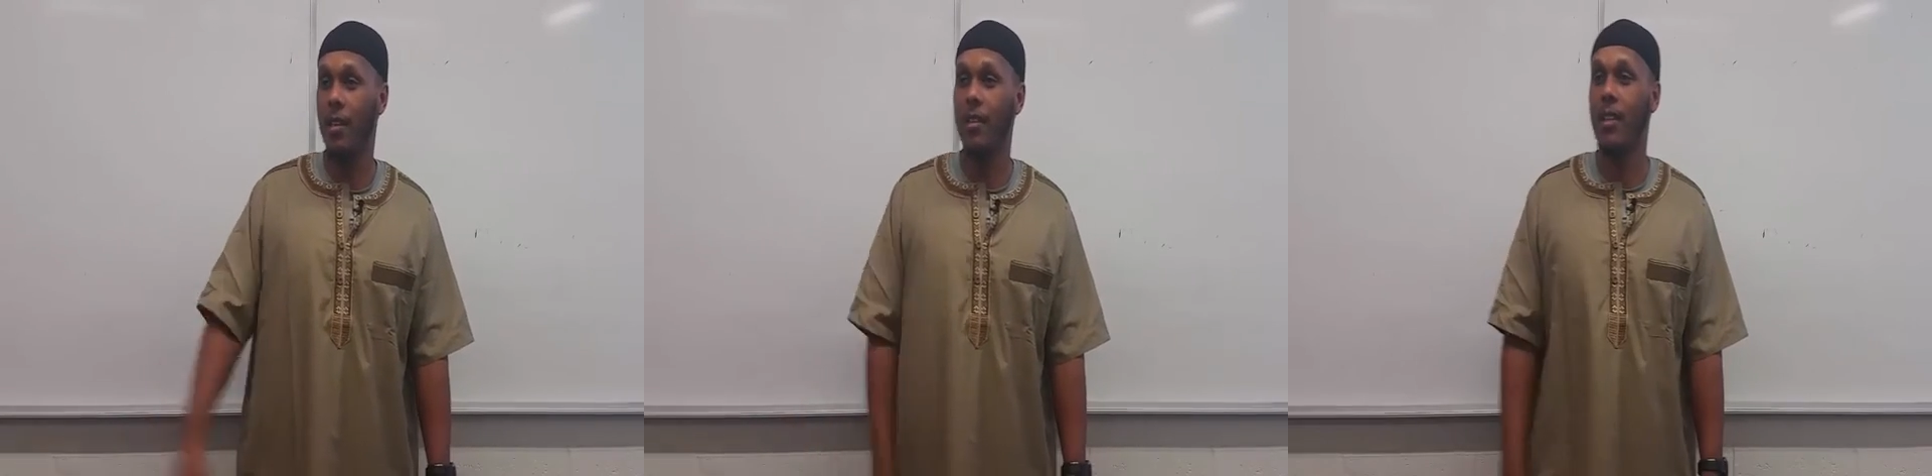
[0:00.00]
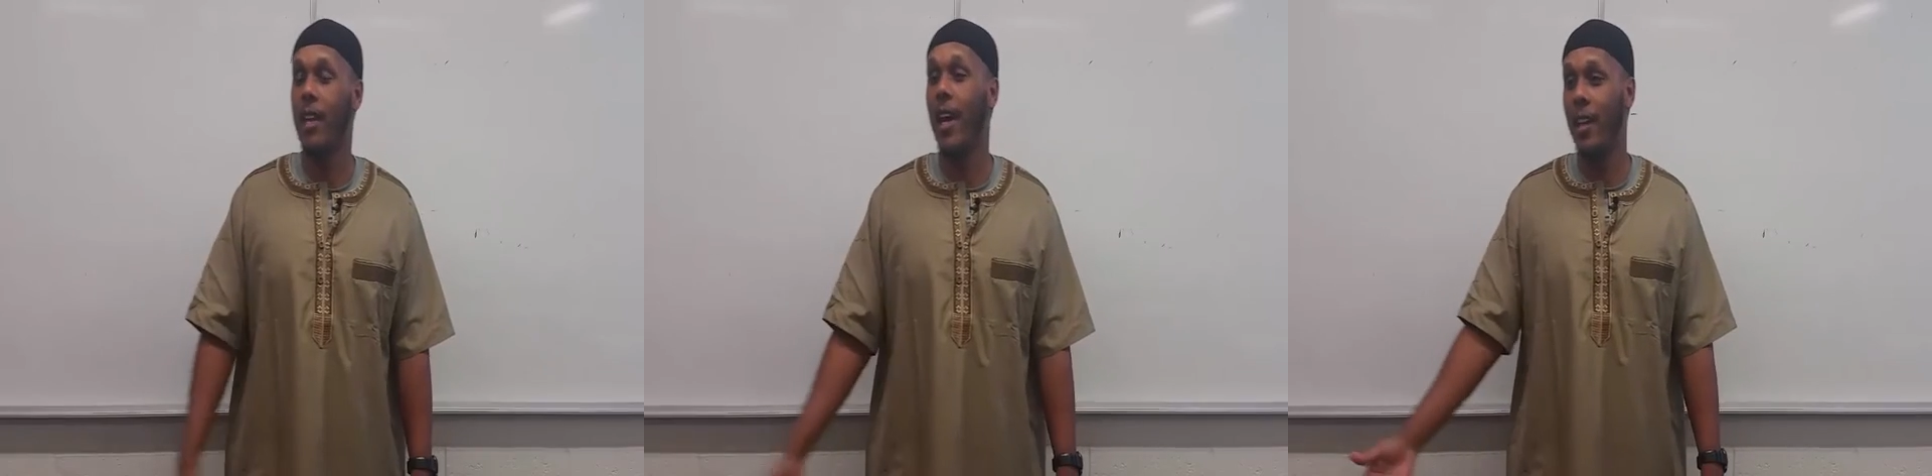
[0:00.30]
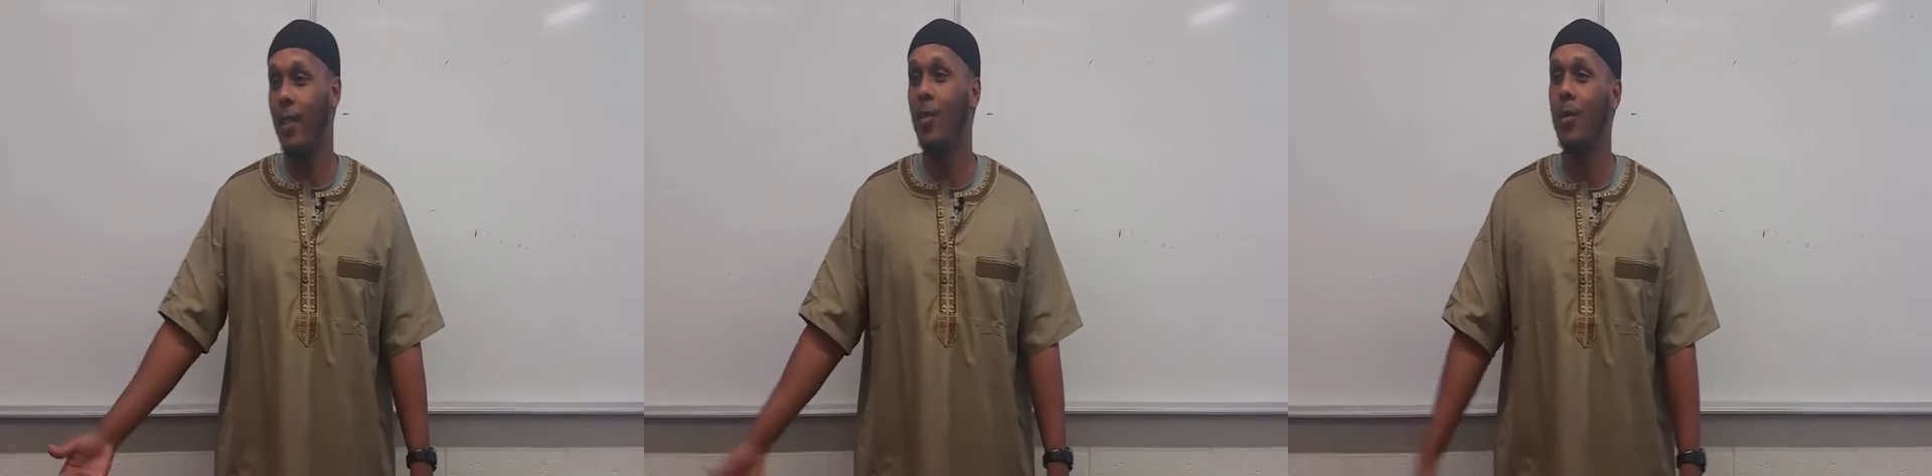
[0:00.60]
they
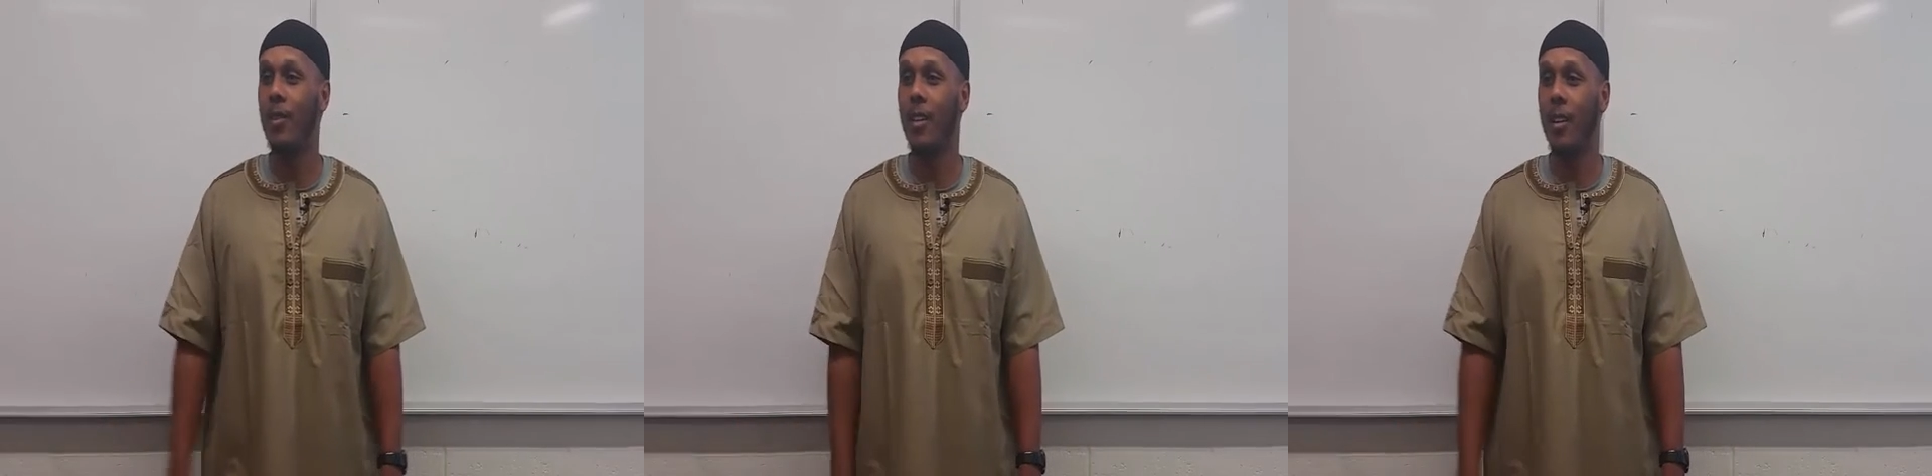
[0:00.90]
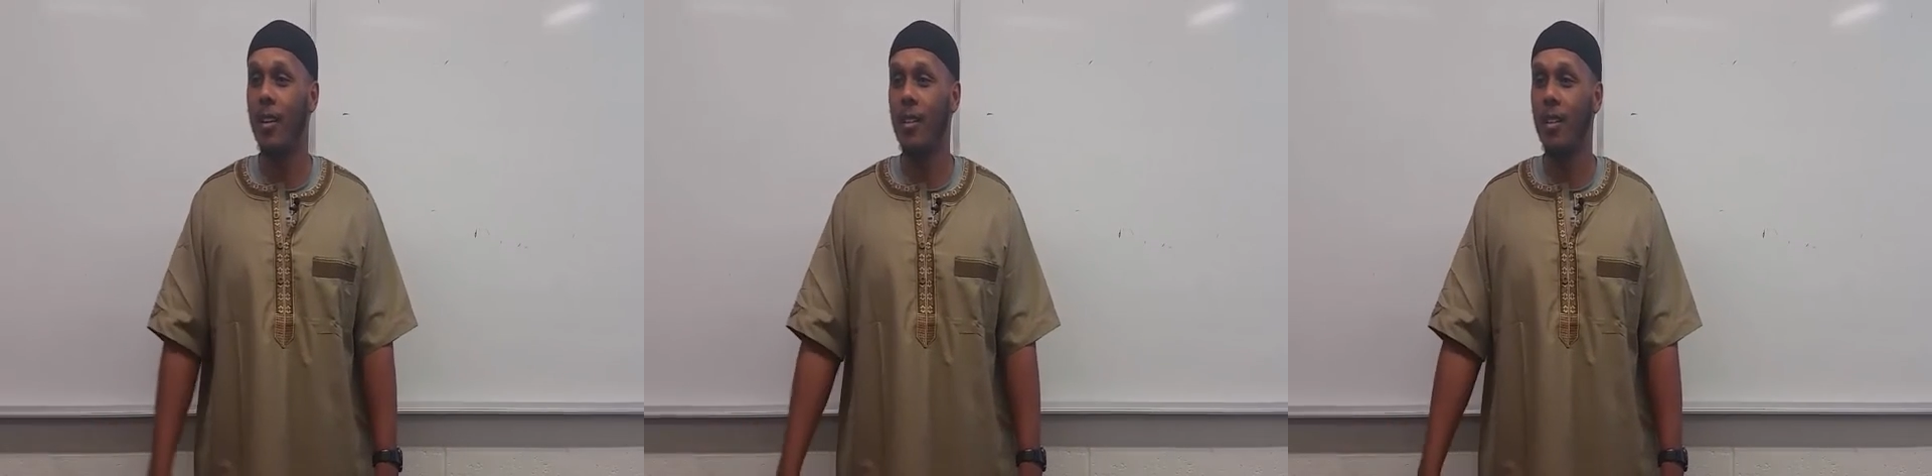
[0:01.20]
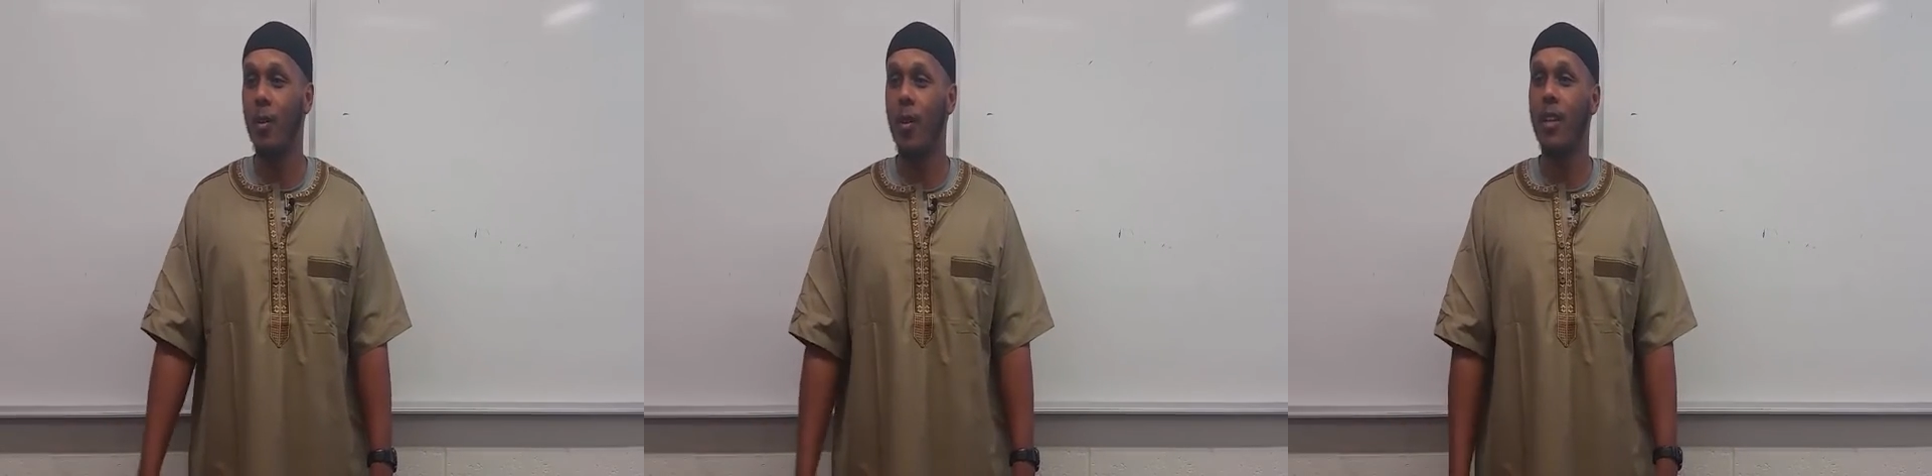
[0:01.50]
can't do, right? Allah,
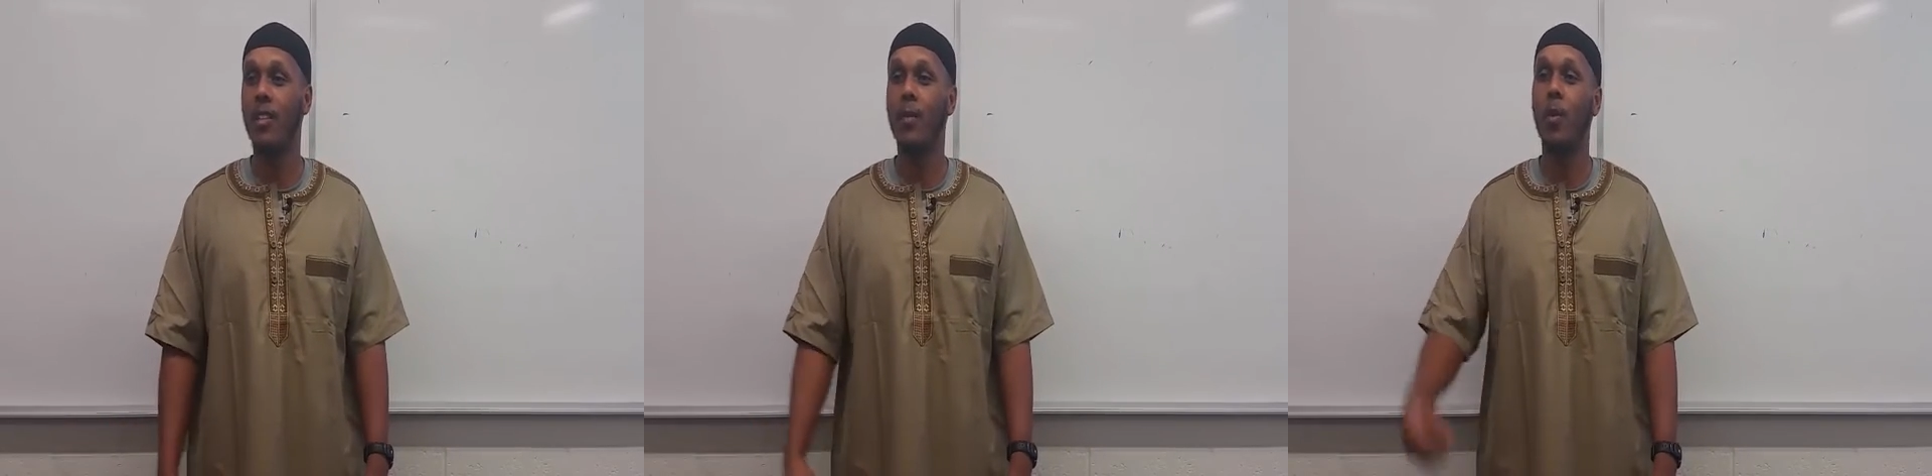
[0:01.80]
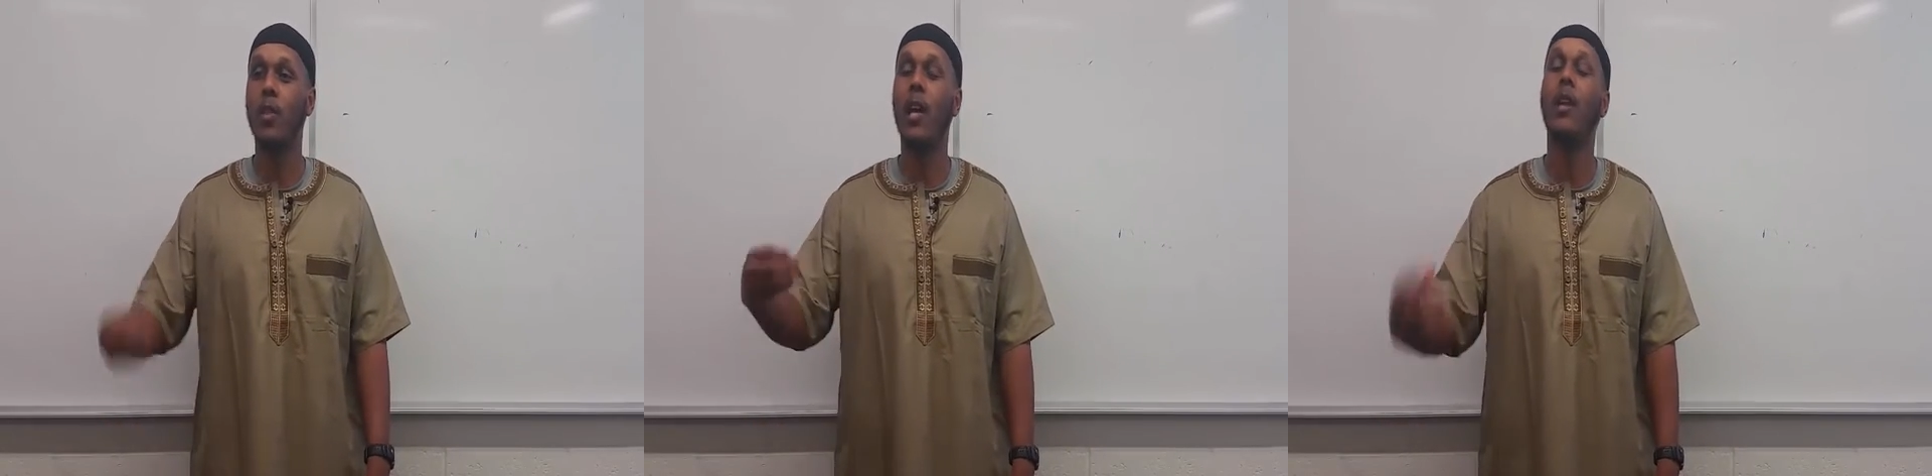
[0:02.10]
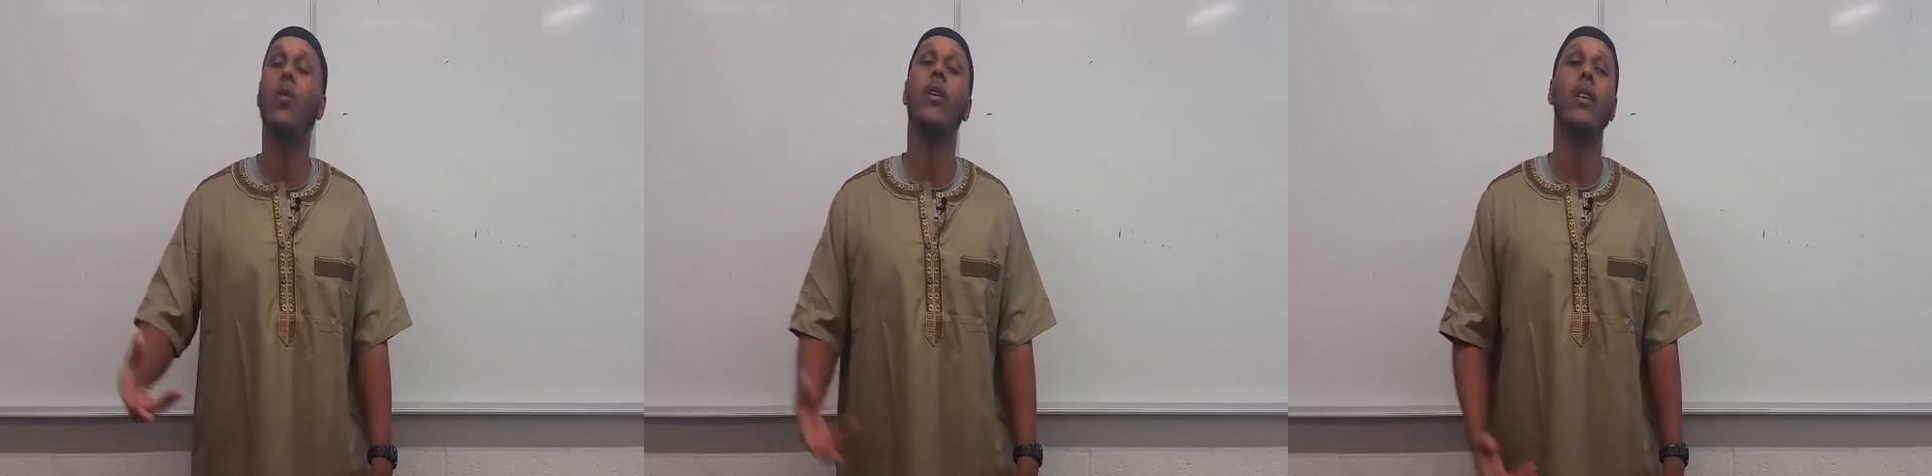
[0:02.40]
the Quran is the most
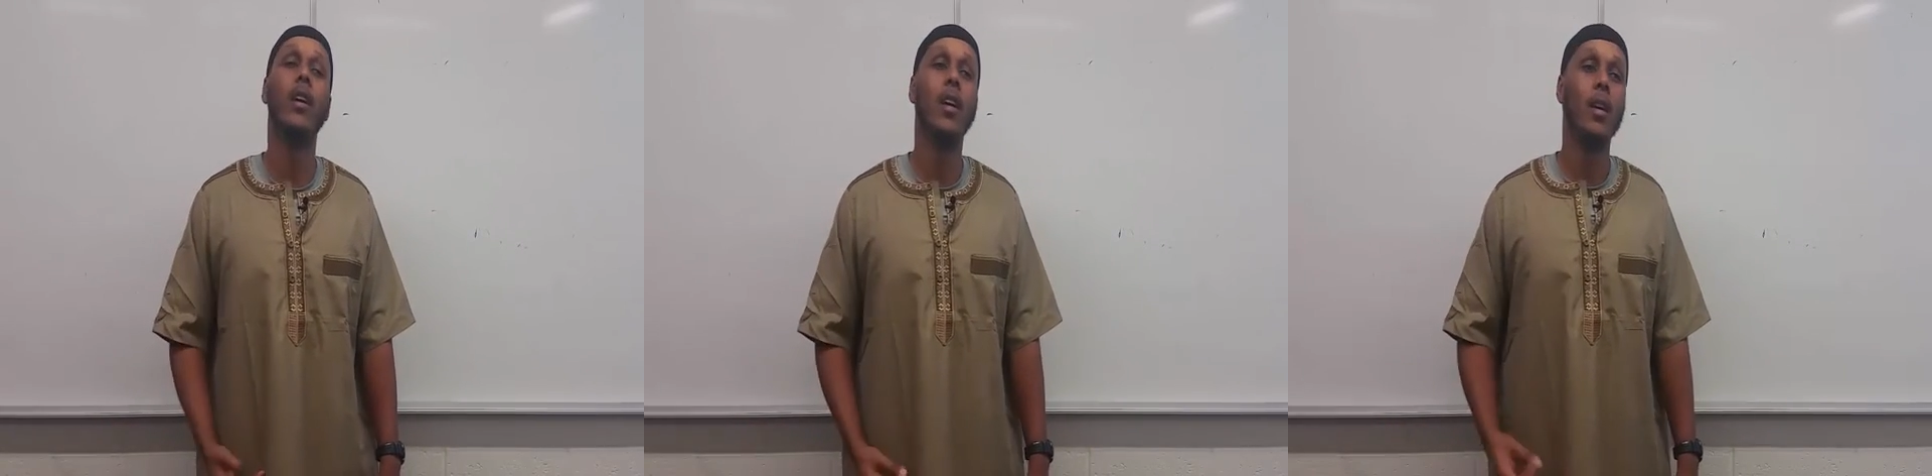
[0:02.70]
eloquent